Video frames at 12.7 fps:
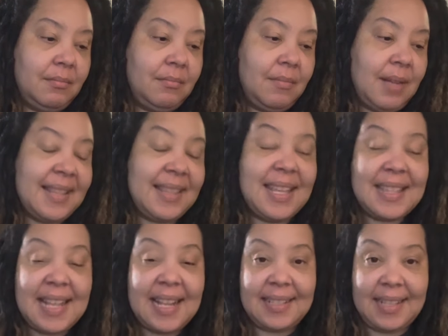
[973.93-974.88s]
I
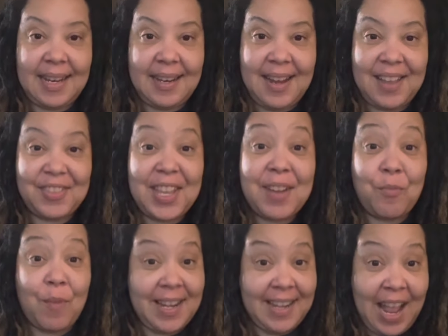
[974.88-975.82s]
think that's it. I
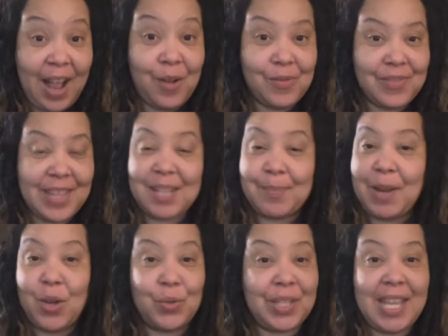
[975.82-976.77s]
think right now that's
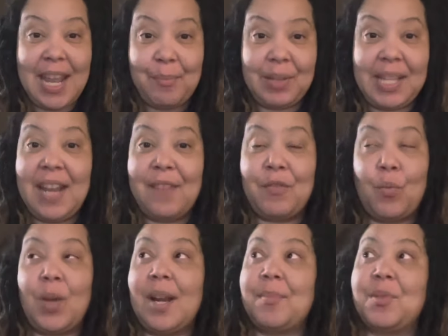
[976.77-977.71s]
my only game plan for
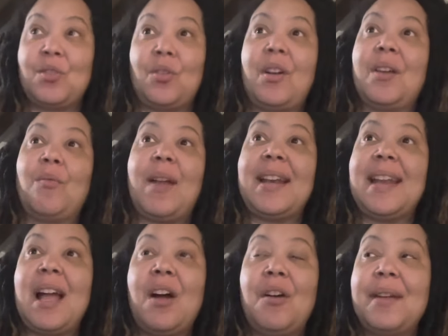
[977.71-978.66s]
what I'm starting right
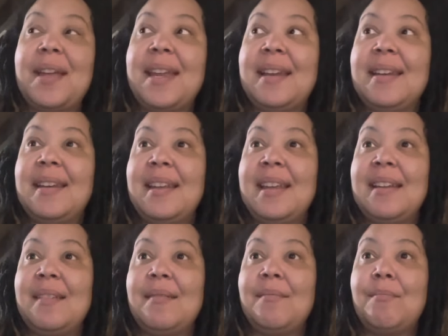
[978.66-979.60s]
now
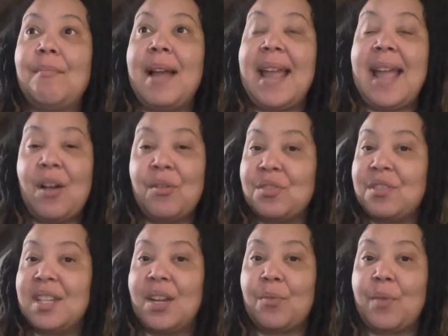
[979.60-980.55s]
in my
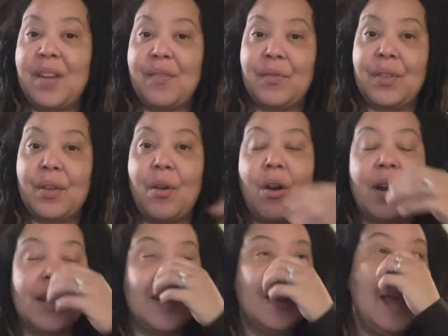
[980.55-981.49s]
house to get ready for the
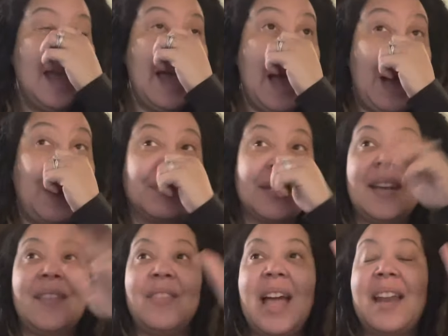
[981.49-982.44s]
garden.
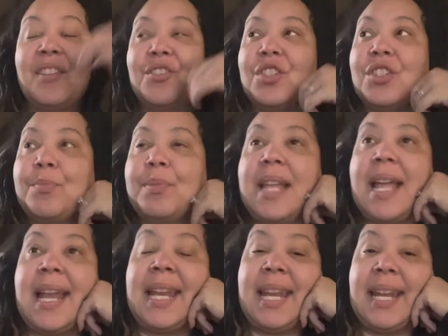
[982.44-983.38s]
Outside of that, it's just
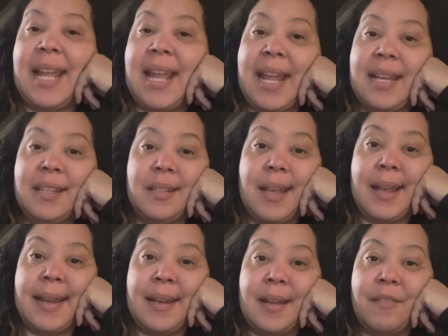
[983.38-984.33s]
planning
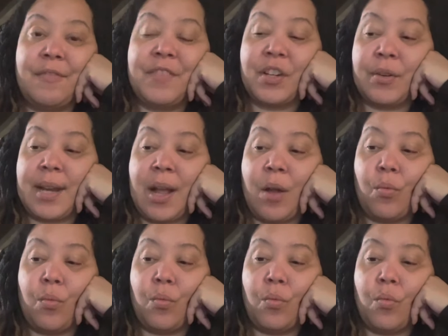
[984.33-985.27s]
and figuring
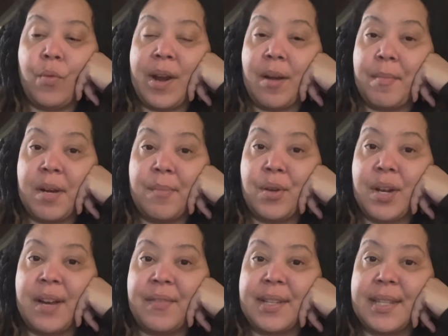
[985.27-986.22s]
out where I'm going to
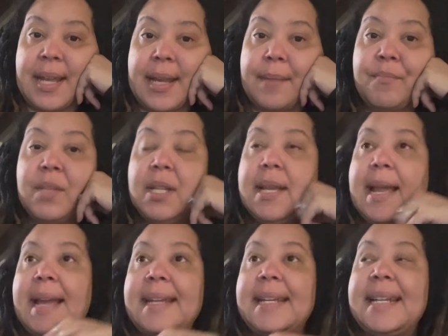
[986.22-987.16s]
put everything
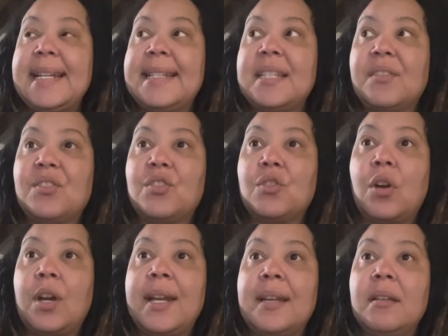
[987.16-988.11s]
and getting stuff
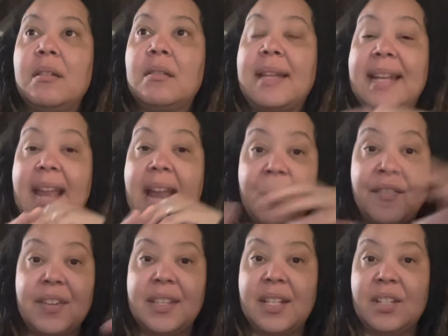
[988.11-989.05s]
started, like
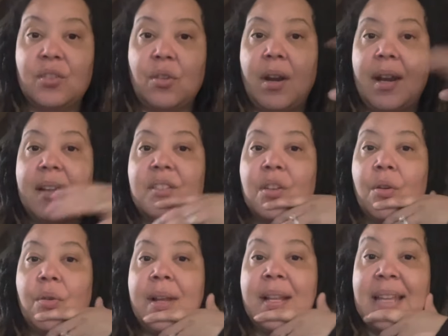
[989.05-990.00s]
everything started.
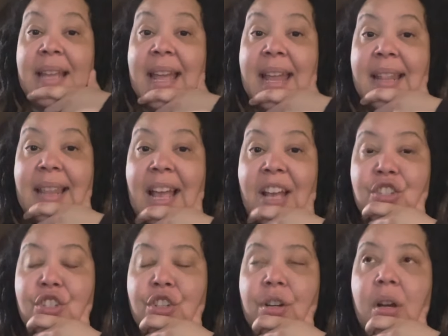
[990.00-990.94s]
So again,
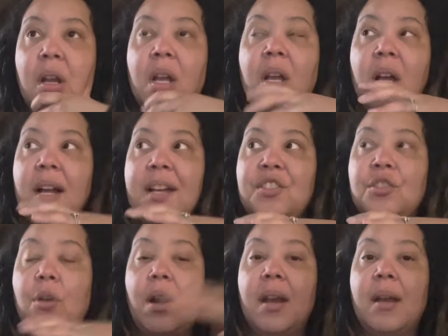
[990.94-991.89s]
last year I
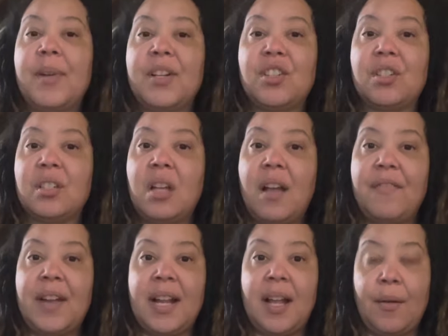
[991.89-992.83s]
started a bunch of
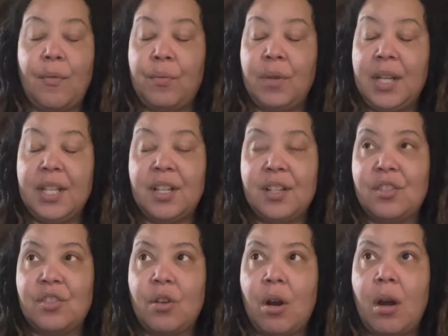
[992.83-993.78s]
stuff. I got a really good
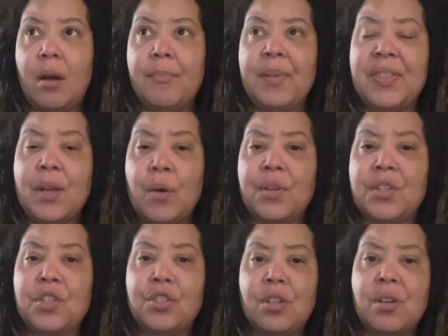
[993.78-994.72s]
start, but there were
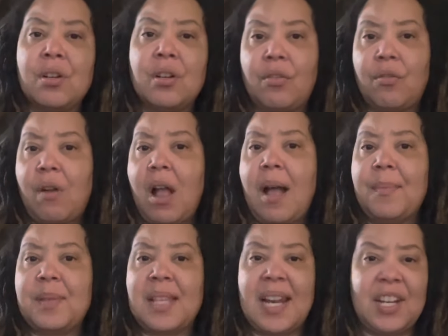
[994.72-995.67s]
certain
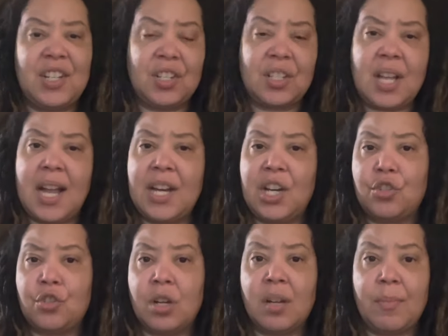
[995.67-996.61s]
crops that I just kind of
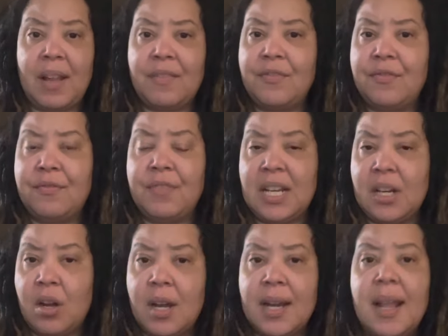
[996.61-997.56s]
drug my
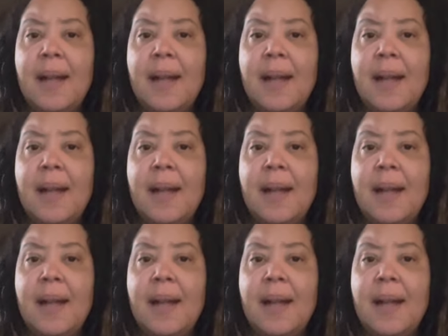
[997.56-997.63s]
feet on